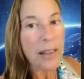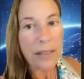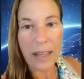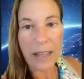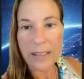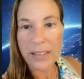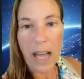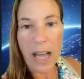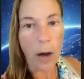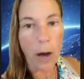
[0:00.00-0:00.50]

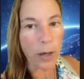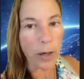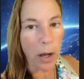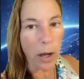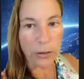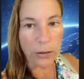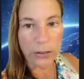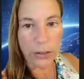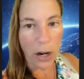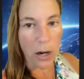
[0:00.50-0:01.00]
That's how it
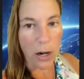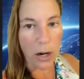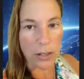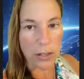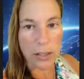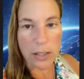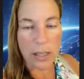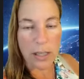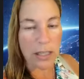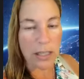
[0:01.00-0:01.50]
all
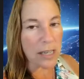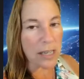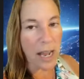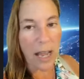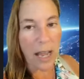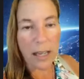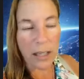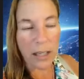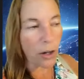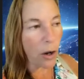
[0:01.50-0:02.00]
starts. It's a,
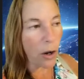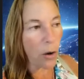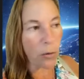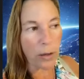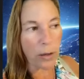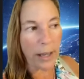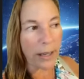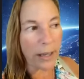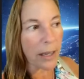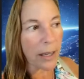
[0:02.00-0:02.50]
yep. you
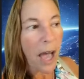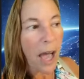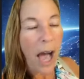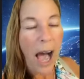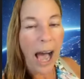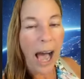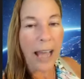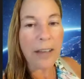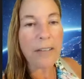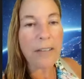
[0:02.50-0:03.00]
know, like
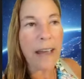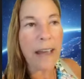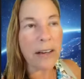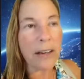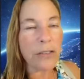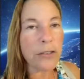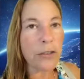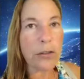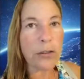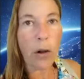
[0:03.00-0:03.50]
I've
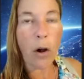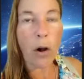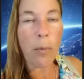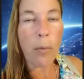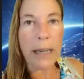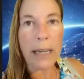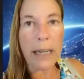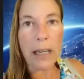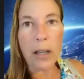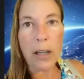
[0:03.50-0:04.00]
had so
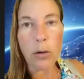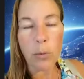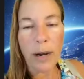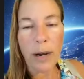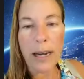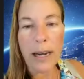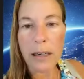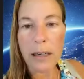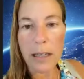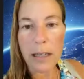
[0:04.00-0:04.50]
many
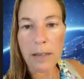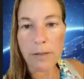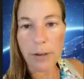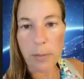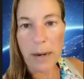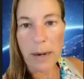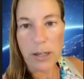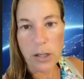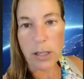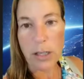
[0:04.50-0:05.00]
great
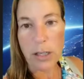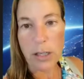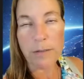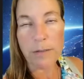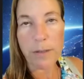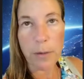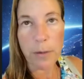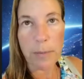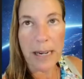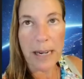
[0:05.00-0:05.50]
information
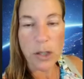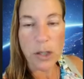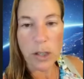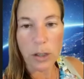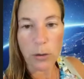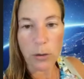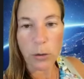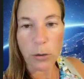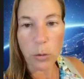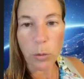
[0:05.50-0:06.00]

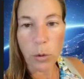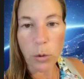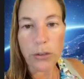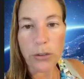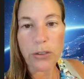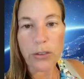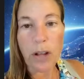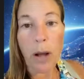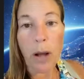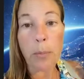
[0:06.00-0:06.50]
informational
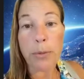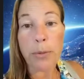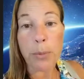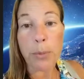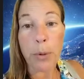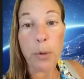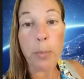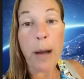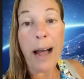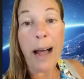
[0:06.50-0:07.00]
tools come
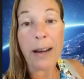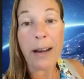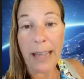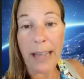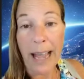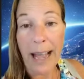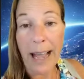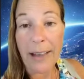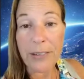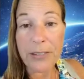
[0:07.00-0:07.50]
through
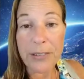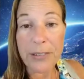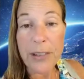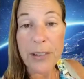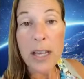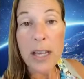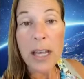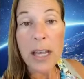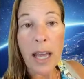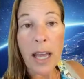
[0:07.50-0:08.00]
podcasts
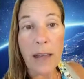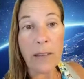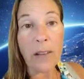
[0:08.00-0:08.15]
mm-hmm.